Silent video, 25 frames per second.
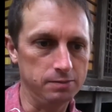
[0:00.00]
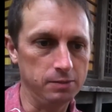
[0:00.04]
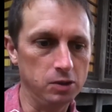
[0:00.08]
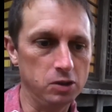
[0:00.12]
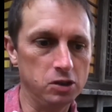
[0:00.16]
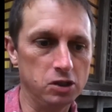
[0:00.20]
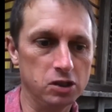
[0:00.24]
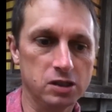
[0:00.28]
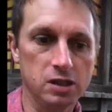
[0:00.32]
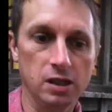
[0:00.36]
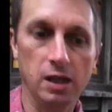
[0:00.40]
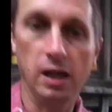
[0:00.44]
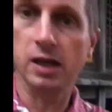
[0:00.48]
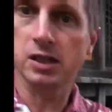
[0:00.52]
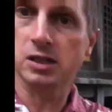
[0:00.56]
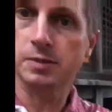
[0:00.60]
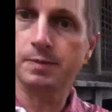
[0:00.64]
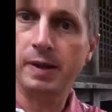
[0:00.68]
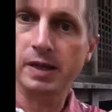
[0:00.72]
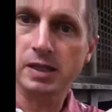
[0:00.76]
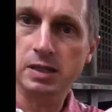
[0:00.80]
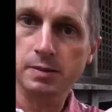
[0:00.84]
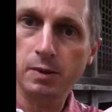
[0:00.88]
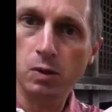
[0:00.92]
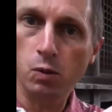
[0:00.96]
just a
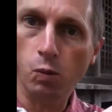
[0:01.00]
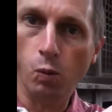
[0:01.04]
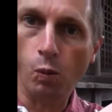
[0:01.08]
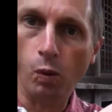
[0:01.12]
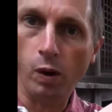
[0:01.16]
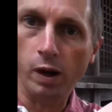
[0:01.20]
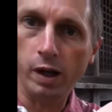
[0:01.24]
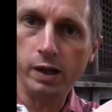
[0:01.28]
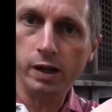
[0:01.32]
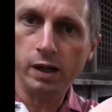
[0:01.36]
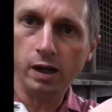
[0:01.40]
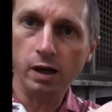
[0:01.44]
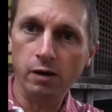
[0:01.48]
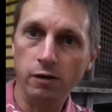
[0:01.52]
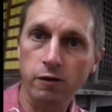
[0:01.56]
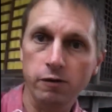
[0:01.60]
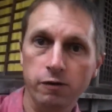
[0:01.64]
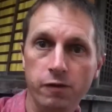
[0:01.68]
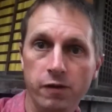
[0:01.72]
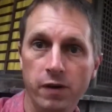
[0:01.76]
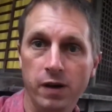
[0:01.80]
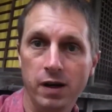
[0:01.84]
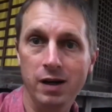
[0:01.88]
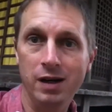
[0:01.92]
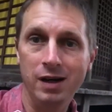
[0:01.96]
specimen, one
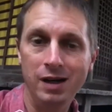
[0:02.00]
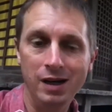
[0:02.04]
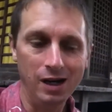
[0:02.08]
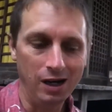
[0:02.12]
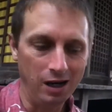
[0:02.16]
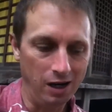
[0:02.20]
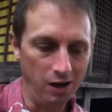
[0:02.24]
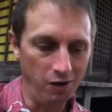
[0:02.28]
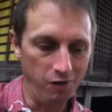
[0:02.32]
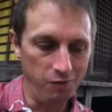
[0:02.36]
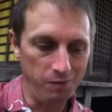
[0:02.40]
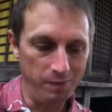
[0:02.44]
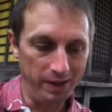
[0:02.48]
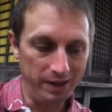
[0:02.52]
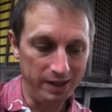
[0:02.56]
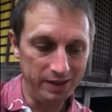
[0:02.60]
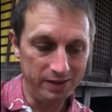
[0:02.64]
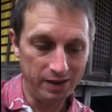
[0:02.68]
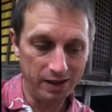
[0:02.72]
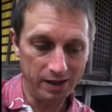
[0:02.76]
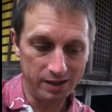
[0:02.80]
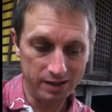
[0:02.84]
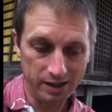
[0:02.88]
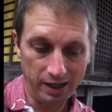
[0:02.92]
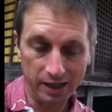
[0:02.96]
of many
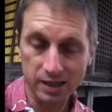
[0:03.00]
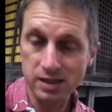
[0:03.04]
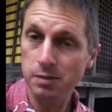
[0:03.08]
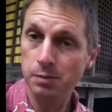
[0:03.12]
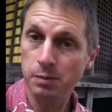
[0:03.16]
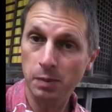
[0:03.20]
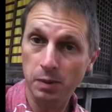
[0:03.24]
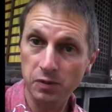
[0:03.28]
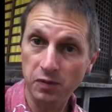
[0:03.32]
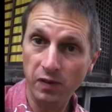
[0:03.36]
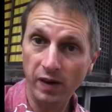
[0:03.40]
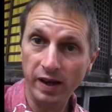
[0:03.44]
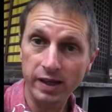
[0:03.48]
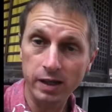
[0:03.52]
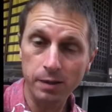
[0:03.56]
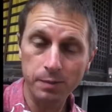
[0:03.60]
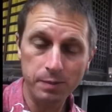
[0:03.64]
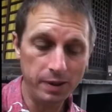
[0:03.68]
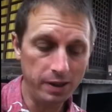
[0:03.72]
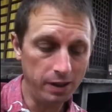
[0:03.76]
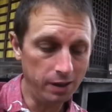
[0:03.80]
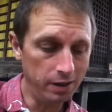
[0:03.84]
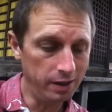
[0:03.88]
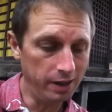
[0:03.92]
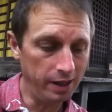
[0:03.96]
that I sometimes find up
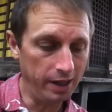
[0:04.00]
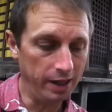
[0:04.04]
here.